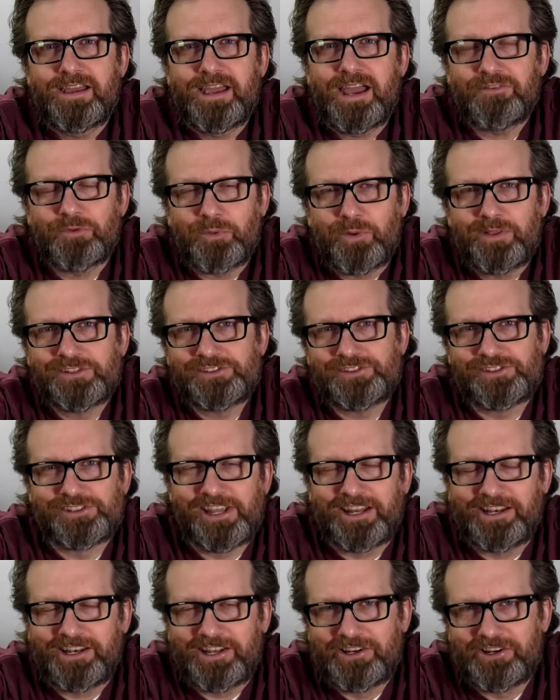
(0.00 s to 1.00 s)
Hey everyone, this
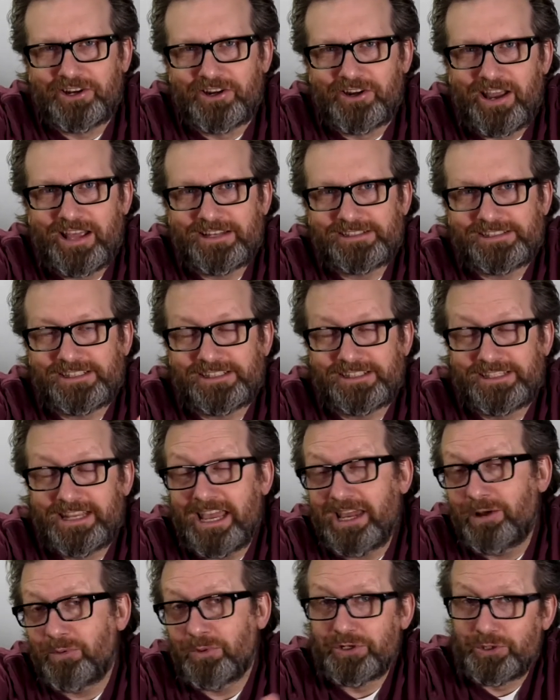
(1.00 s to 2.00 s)
is Ed Linder, and
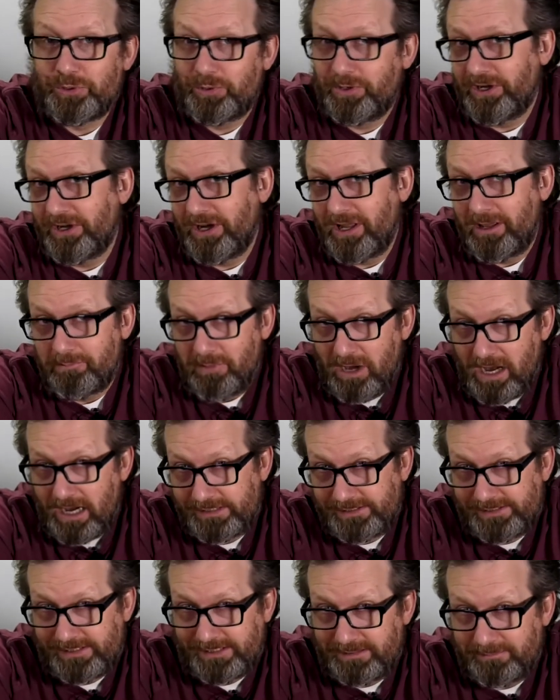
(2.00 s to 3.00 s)
today we're doing an
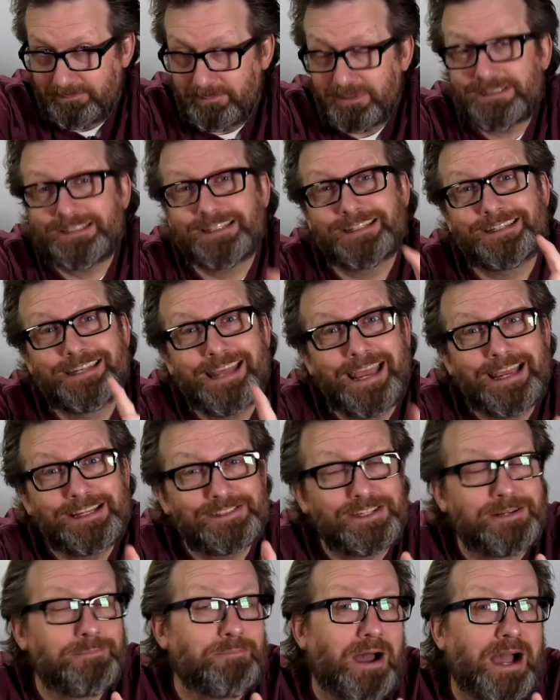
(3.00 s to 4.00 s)
unboxing. But
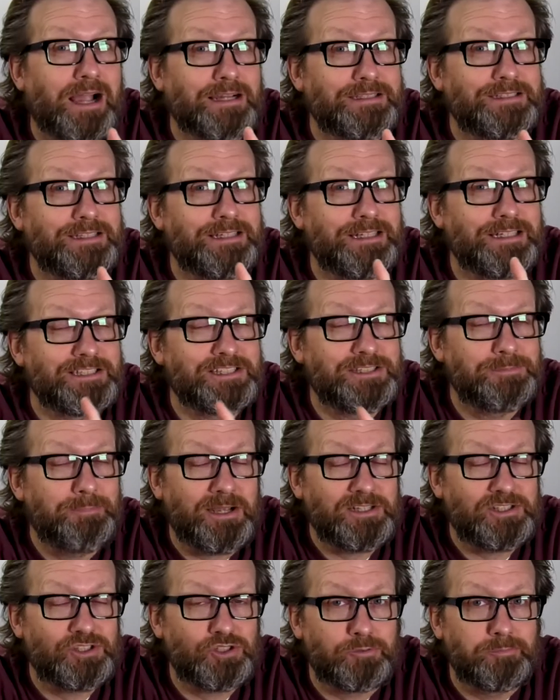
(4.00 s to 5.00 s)
today's unboxing is
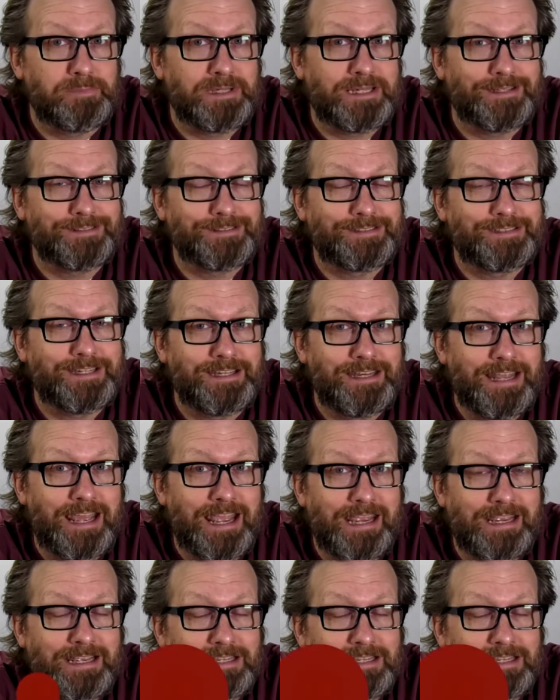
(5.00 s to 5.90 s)
special because today